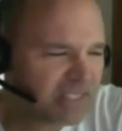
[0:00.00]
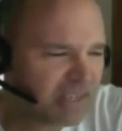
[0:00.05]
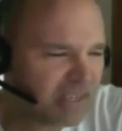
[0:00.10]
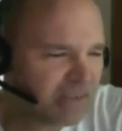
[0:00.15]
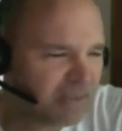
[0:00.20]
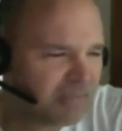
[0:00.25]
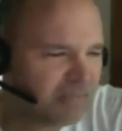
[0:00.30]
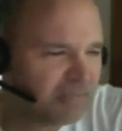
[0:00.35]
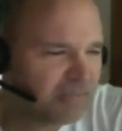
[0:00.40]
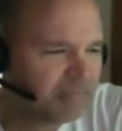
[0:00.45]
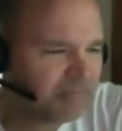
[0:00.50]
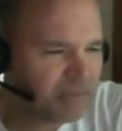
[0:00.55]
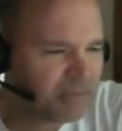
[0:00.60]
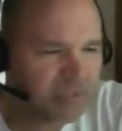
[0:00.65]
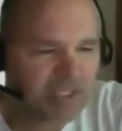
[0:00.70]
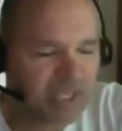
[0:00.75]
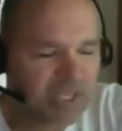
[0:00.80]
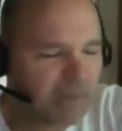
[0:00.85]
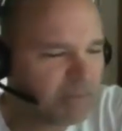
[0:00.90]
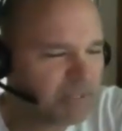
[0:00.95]
Um,
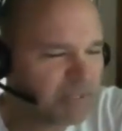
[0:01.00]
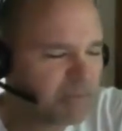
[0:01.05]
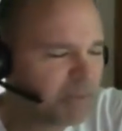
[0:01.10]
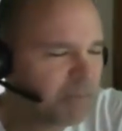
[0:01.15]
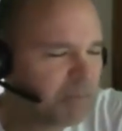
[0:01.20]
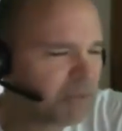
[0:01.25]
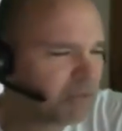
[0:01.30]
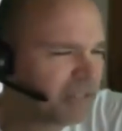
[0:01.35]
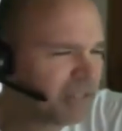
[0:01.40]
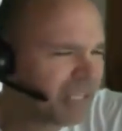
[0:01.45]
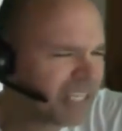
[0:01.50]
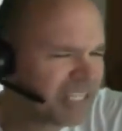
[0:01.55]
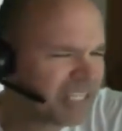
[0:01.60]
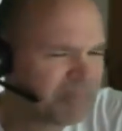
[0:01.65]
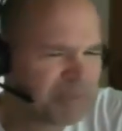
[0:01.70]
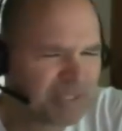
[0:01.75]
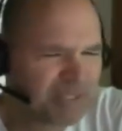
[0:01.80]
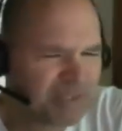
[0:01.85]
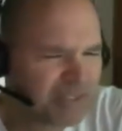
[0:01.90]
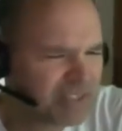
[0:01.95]
most comments people are nice,
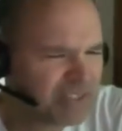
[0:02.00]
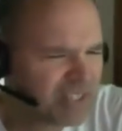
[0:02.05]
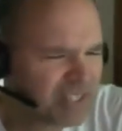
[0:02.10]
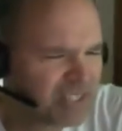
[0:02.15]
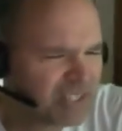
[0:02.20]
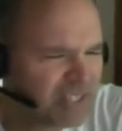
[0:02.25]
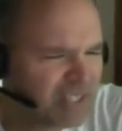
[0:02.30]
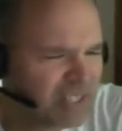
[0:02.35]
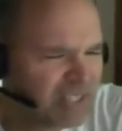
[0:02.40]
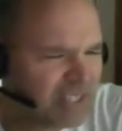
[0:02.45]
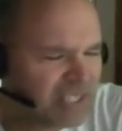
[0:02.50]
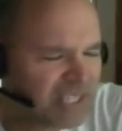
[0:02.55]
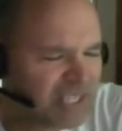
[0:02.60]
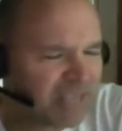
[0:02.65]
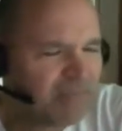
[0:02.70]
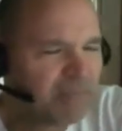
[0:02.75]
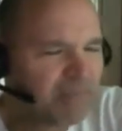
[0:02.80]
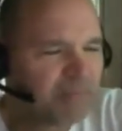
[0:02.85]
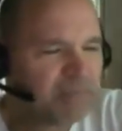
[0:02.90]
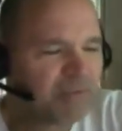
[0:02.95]
but there's just
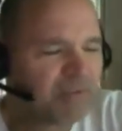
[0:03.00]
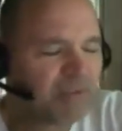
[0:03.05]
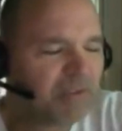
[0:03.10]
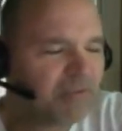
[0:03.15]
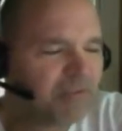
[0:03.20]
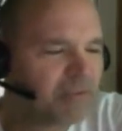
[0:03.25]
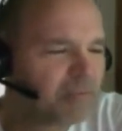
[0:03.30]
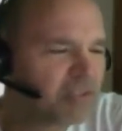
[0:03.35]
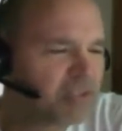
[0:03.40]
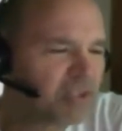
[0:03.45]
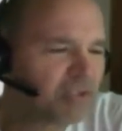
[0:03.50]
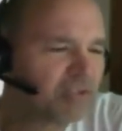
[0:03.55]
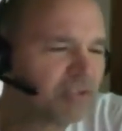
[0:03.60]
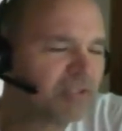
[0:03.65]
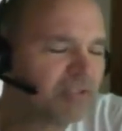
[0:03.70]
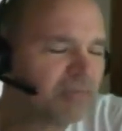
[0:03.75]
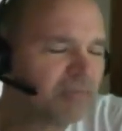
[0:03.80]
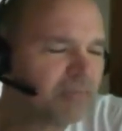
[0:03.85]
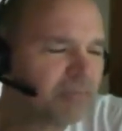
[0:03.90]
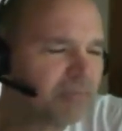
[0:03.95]
even from
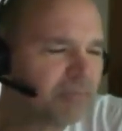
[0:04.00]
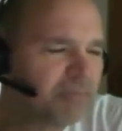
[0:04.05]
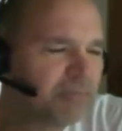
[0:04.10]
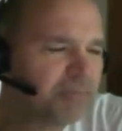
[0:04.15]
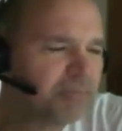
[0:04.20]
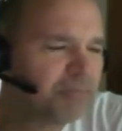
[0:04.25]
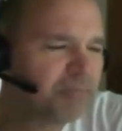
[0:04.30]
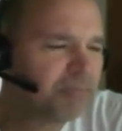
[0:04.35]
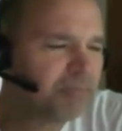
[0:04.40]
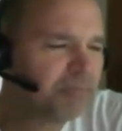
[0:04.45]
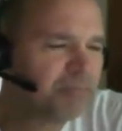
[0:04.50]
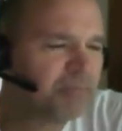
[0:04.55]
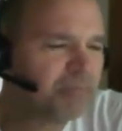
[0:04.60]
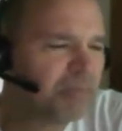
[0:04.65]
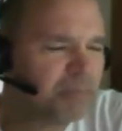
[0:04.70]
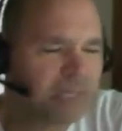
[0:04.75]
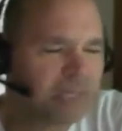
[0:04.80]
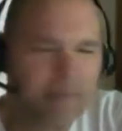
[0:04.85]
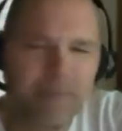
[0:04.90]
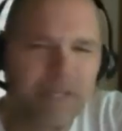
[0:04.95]
certain
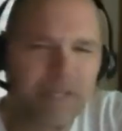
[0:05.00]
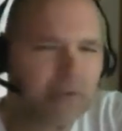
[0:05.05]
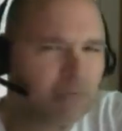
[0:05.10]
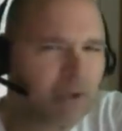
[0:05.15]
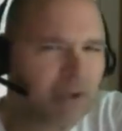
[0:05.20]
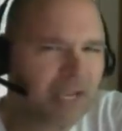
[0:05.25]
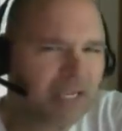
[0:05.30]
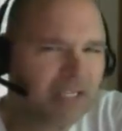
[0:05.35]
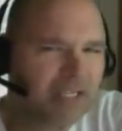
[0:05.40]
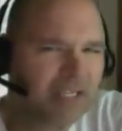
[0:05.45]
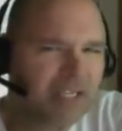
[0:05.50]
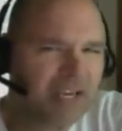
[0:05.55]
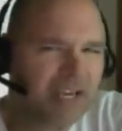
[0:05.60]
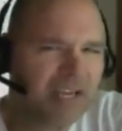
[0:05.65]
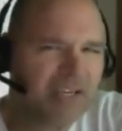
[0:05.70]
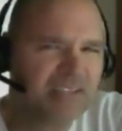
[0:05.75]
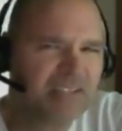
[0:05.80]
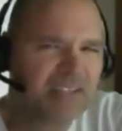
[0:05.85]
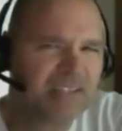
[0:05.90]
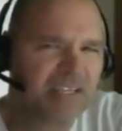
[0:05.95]
uh, people I
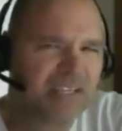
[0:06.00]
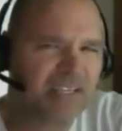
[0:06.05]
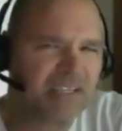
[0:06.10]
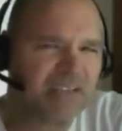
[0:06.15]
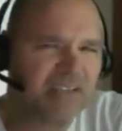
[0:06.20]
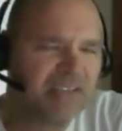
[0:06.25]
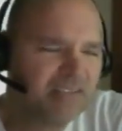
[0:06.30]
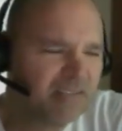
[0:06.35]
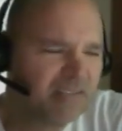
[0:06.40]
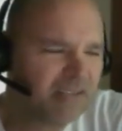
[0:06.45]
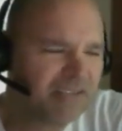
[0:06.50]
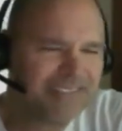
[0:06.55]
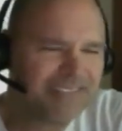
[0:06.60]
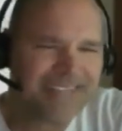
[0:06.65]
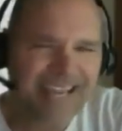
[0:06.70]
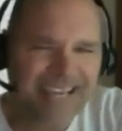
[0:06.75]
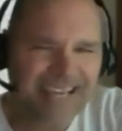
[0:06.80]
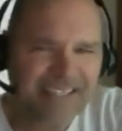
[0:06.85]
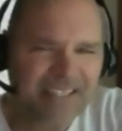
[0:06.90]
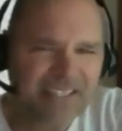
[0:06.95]
recognize like a, a
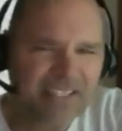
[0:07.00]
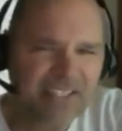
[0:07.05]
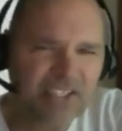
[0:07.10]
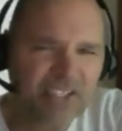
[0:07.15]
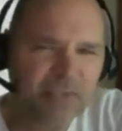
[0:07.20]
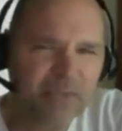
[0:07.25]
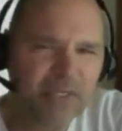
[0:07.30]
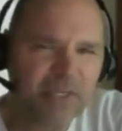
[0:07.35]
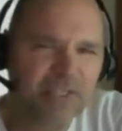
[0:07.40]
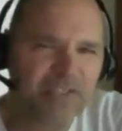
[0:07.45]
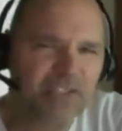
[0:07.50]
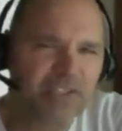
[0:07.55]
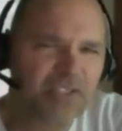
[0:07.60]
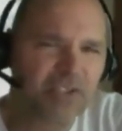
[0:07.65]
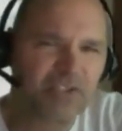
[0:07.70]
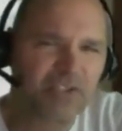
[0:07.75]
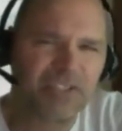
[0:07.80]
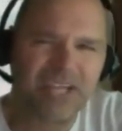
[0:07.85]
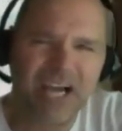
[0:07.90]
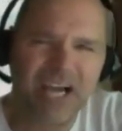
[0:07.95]
nasty streak in
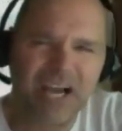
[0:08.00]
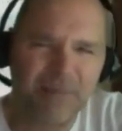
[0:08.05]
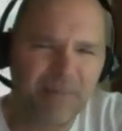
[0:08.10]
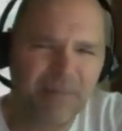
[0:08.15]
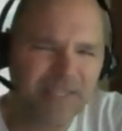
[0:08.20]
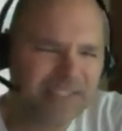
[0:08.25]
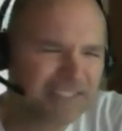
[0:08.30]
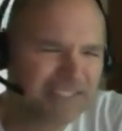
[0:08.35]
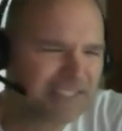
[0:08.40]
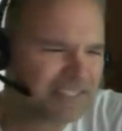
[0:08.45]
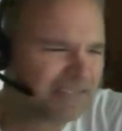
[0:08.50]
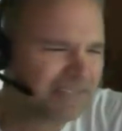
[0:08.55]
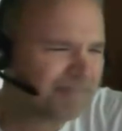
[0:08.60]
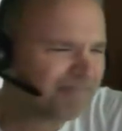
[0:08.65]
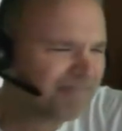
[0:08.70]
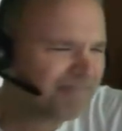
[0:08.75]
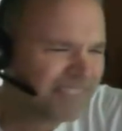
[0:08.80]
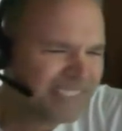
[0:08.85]
certain comments and